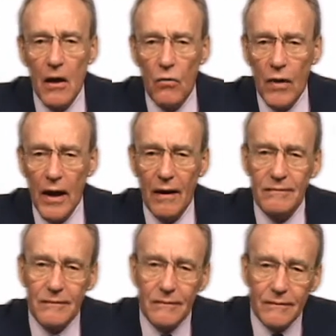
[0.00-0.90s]

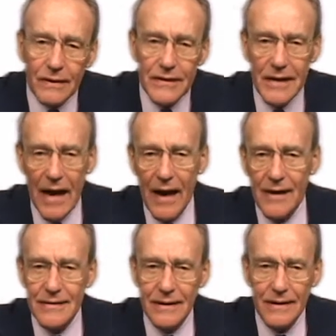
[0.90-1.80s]
Well, these
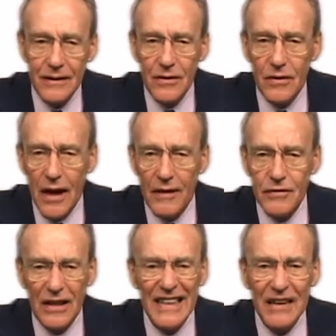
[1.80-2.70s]
guys continued to have
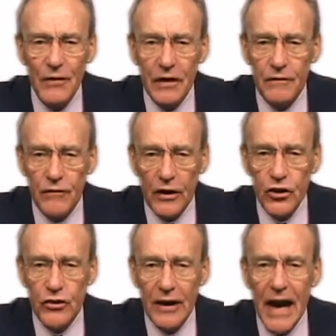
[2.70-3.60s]
significant
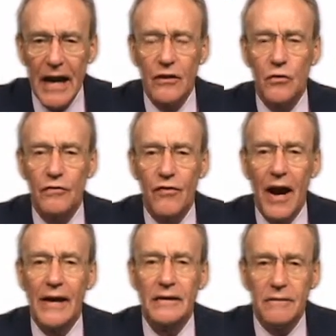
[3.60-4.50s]
friction. They got into a
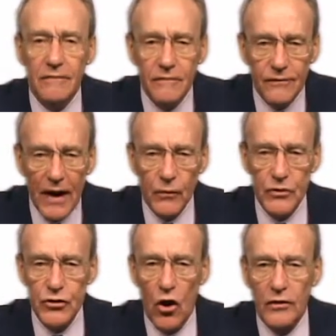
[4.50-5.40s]
fight. Fight
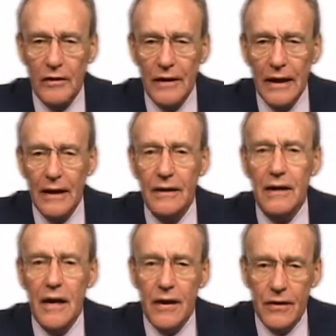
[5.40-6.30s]
resulted in
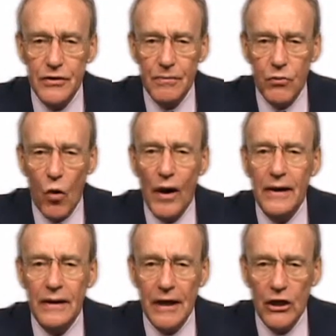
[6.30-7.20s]
this
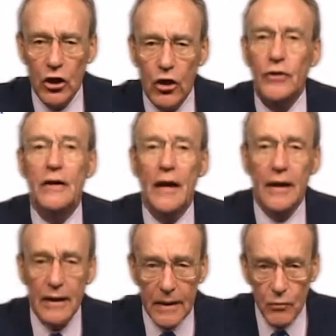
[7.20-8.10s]
employee getting hurt.
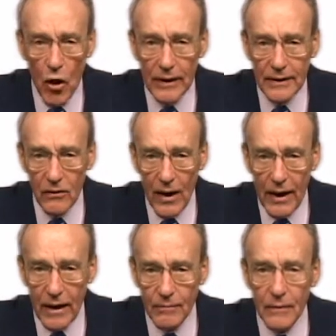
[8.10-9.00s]
He brought
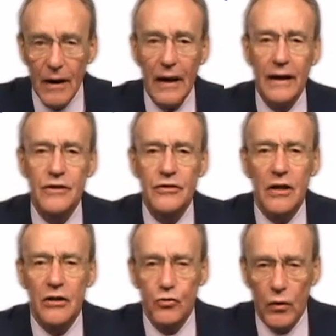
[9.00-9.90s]
claim against
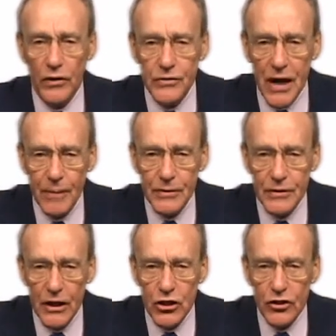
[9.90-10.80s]
his workers'
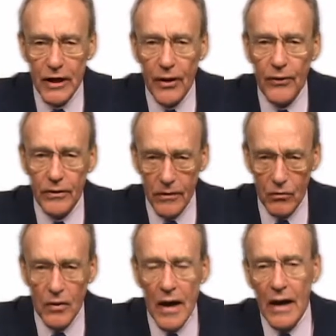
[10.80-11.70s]
compensation carrier,
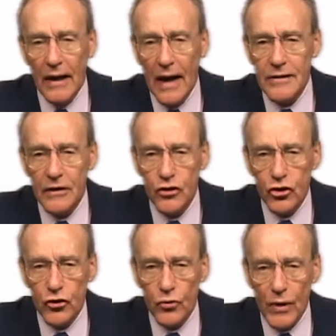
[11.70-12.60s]
the guys that
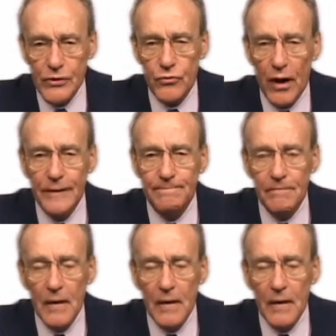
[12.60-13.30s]
insured the restaurant.